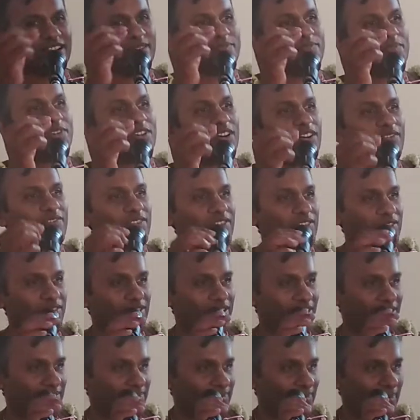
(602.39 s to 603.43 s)
an amsha of
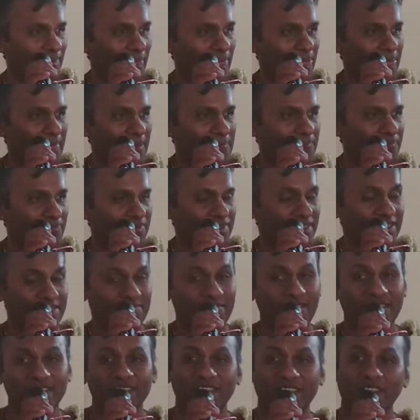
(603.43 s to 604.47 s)
Krishna.
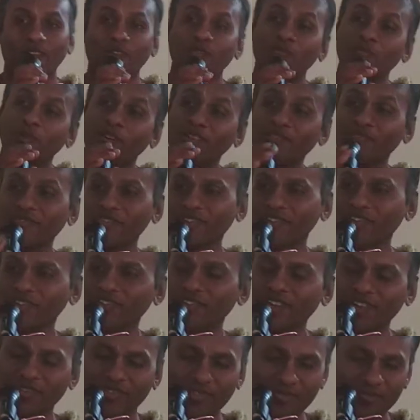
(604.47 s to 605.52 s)
Imagine how powerful
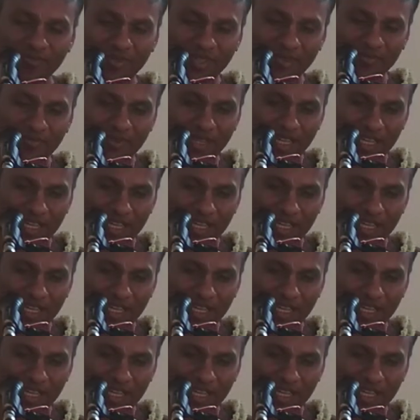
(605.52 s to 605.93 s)
Krishna should be.